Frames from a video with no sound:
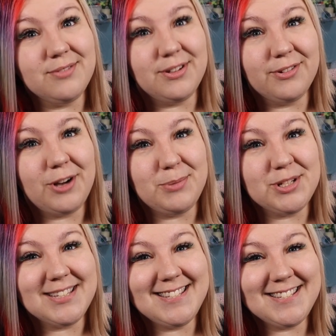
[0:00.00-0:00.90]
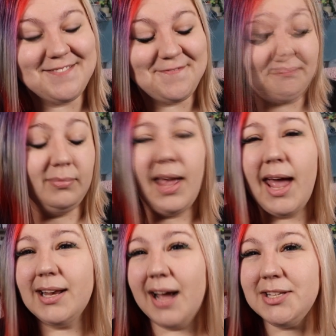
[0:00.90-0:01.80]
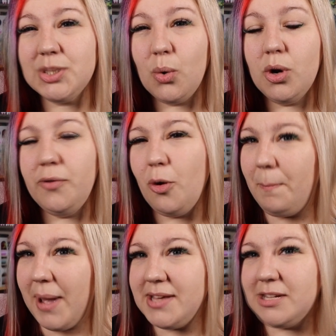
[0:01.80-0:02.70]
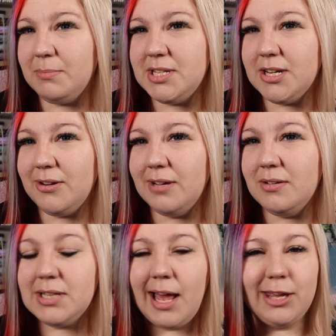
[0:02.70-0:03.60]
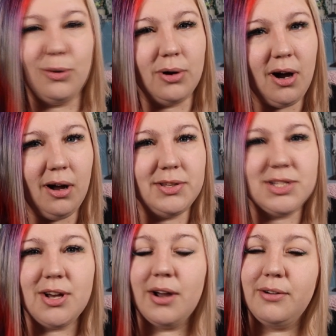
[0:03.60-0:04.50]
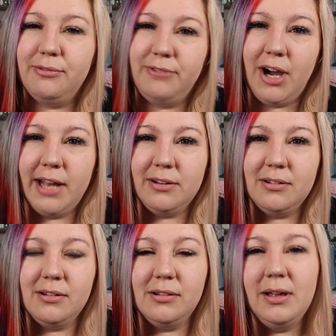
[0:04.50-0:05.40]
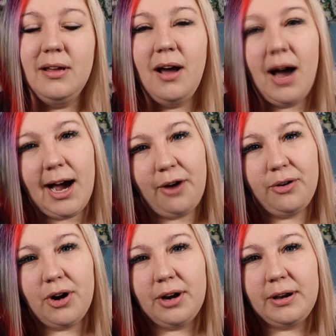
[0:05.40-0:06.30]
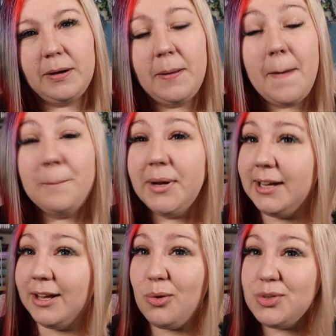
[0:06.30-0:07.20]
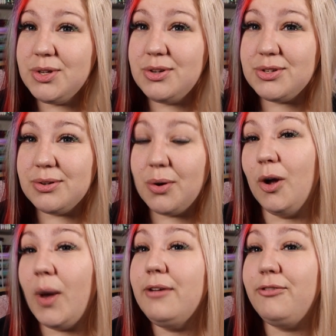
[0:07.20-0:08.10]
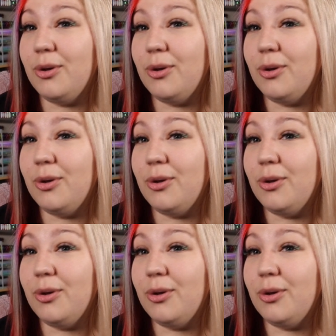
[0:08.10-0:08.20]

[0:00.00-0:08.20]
of different options. It cuts all of your basic materials like your cardstock, vinyl, iron on, but it can also do quite a